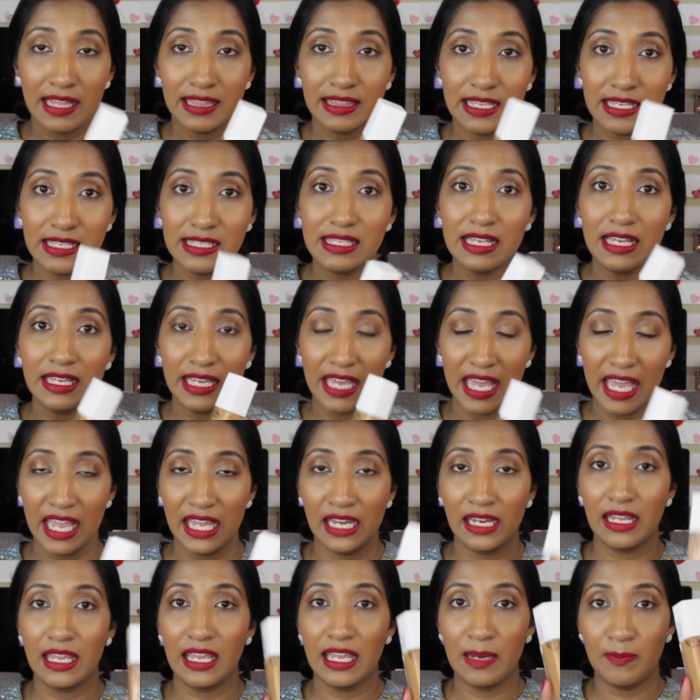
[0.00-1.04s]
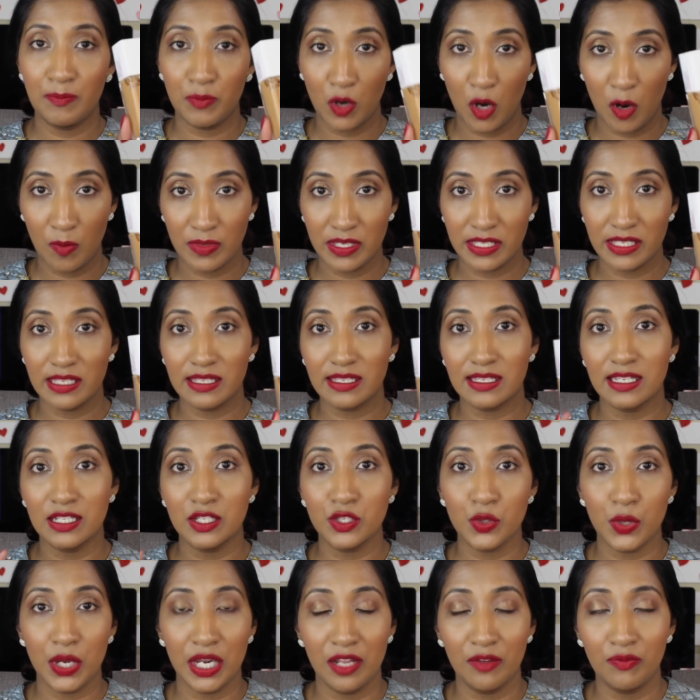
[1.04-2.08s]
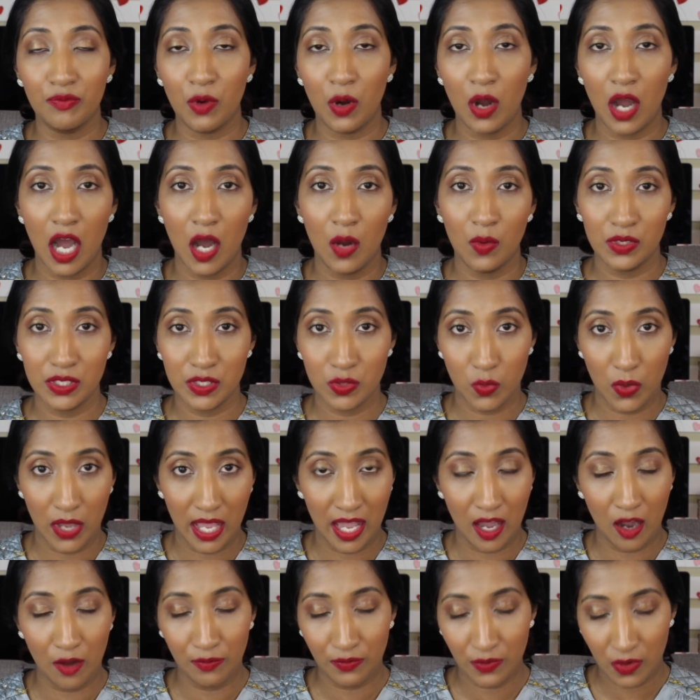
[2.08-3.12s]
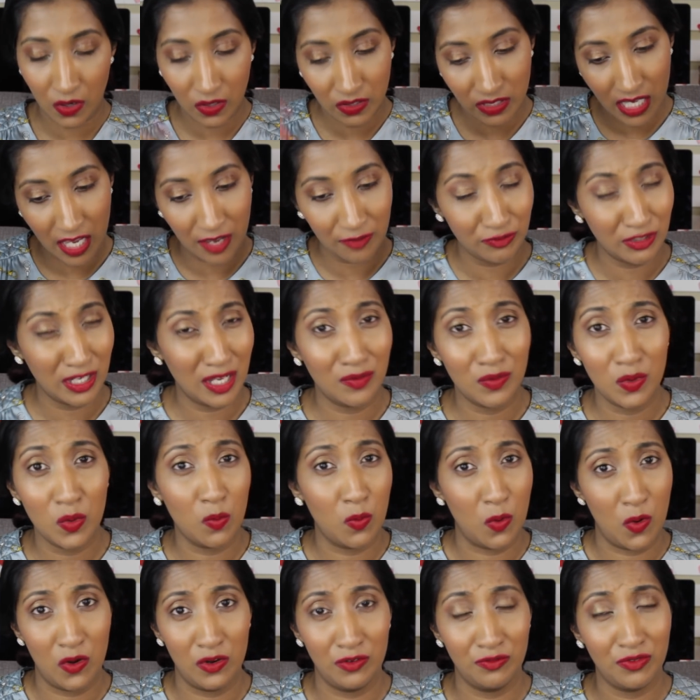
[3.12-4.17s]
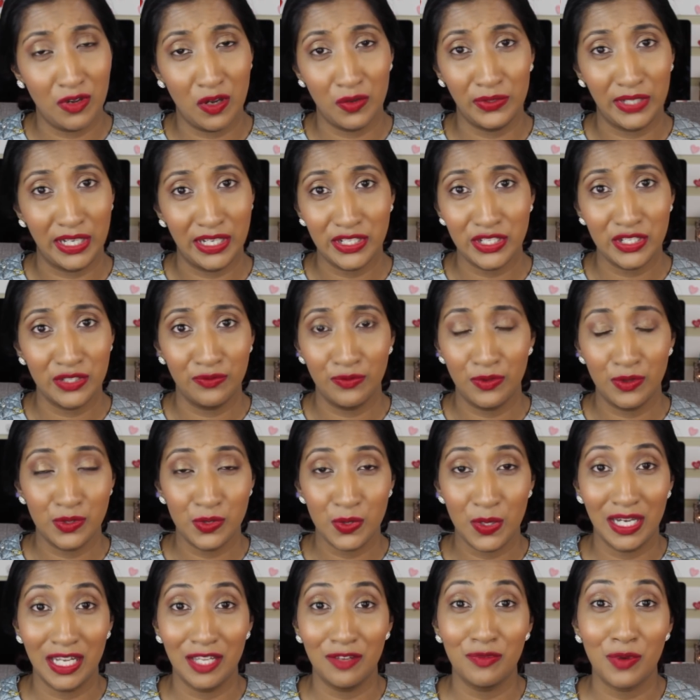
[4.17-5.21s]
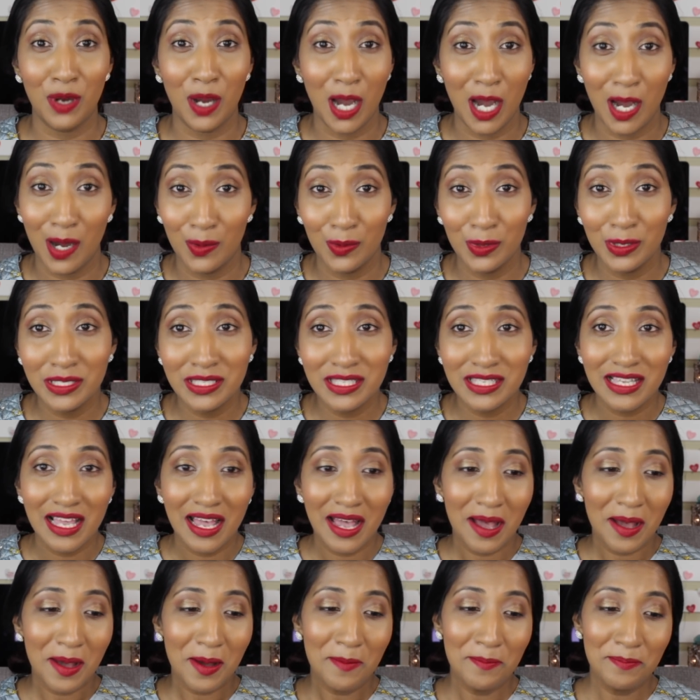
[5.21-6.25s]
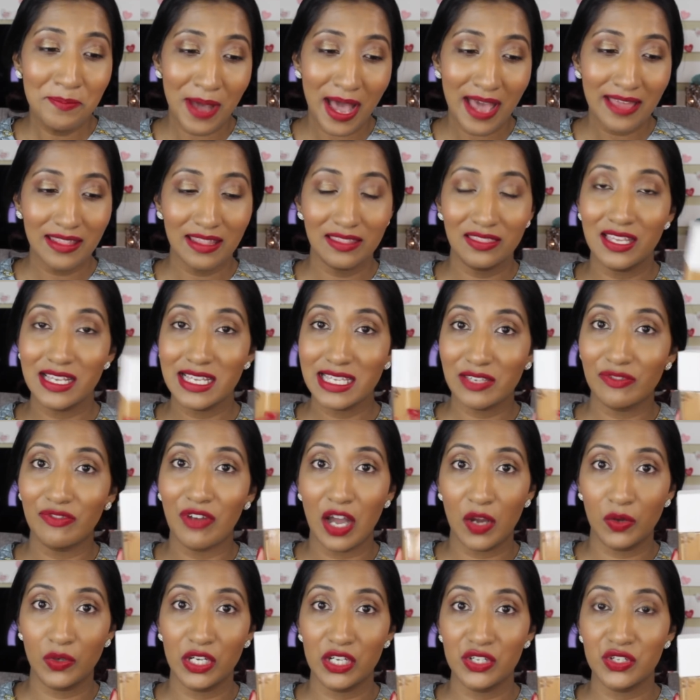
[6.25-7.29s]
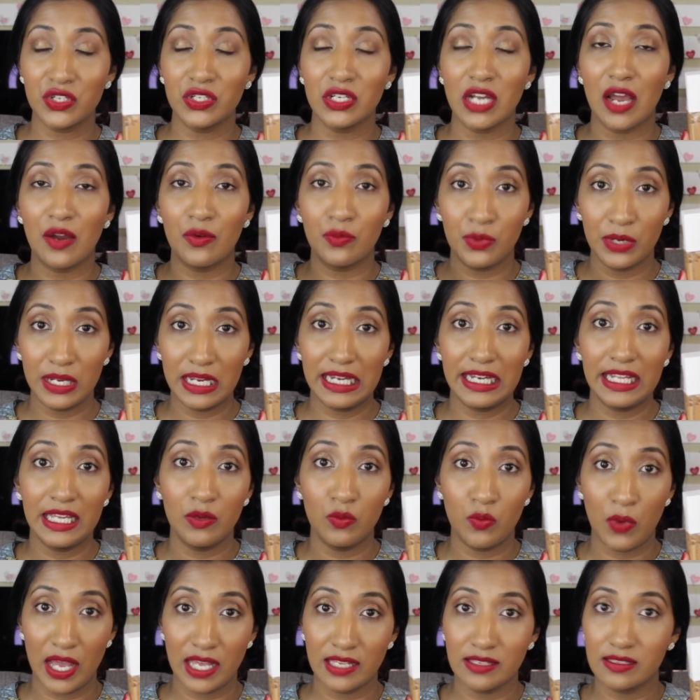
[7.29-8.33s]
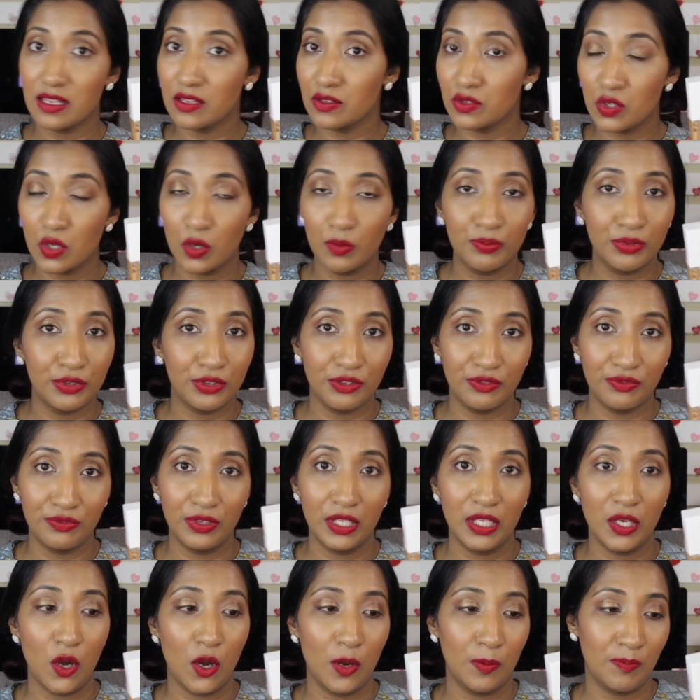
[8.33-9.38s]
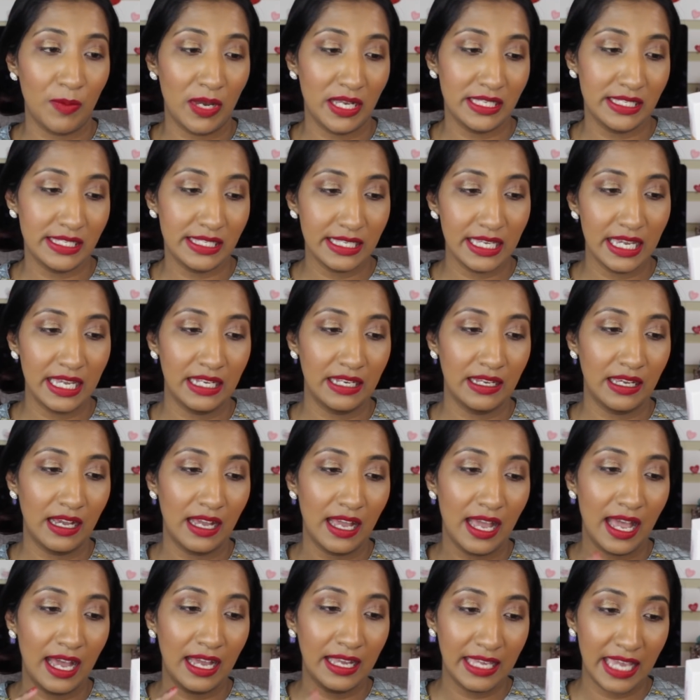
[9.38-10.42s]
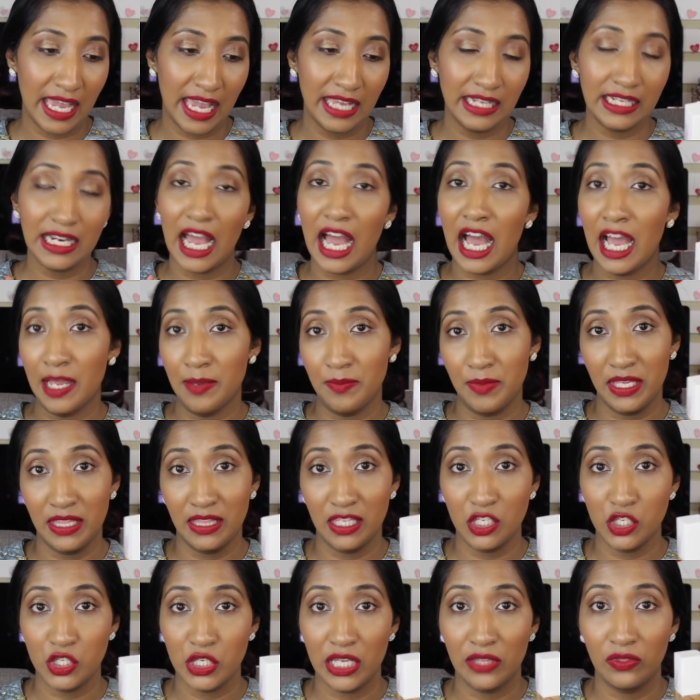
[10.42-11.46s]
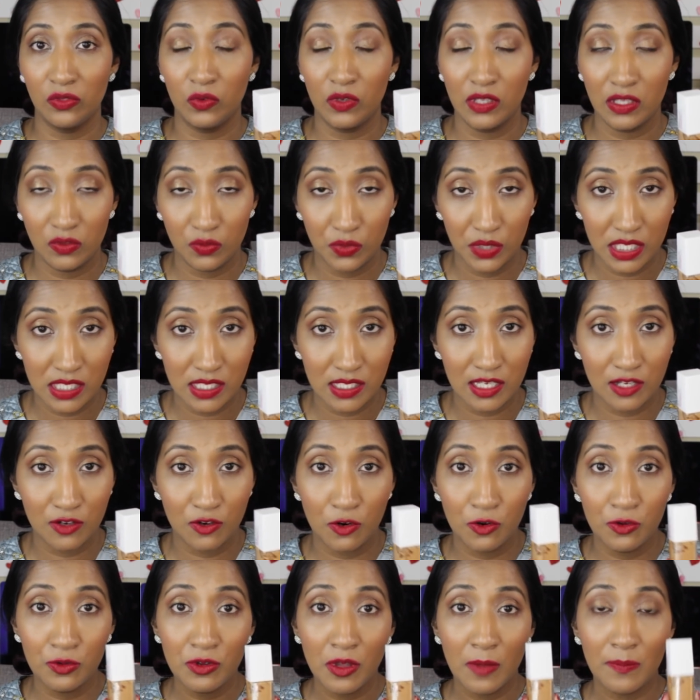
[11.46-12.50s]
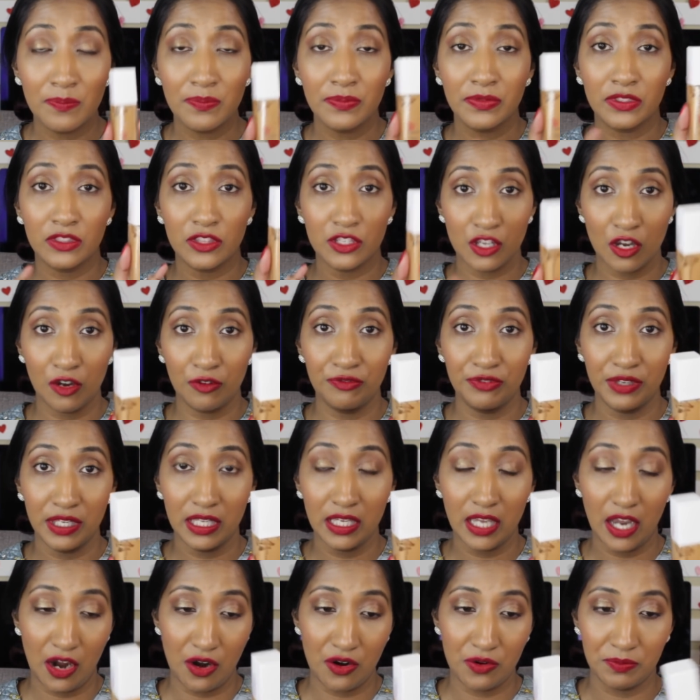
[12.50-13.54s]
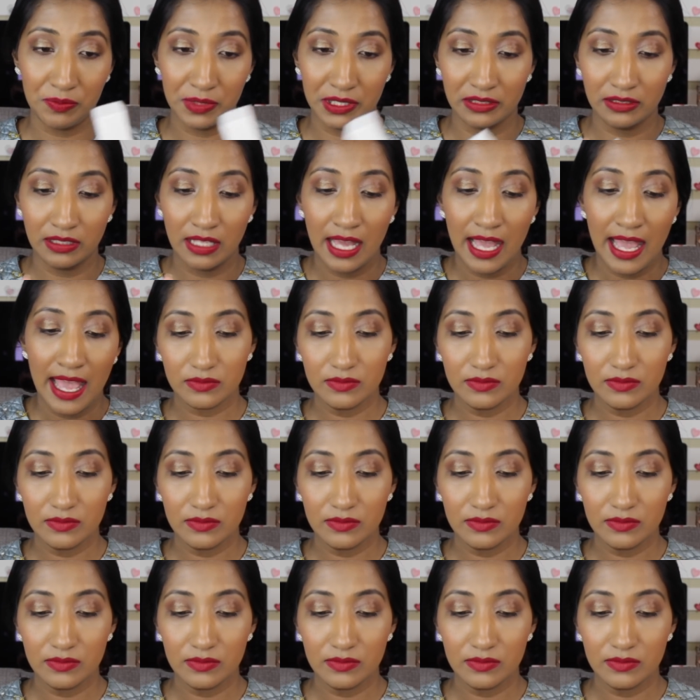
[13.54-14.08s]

This again, it promises a 24 hours wear. Of course, I've never worn foundation for 24 hours, but this foundation really wears so beautifully on my skin. Again, I'm in the shade 330 Toffee Caramel.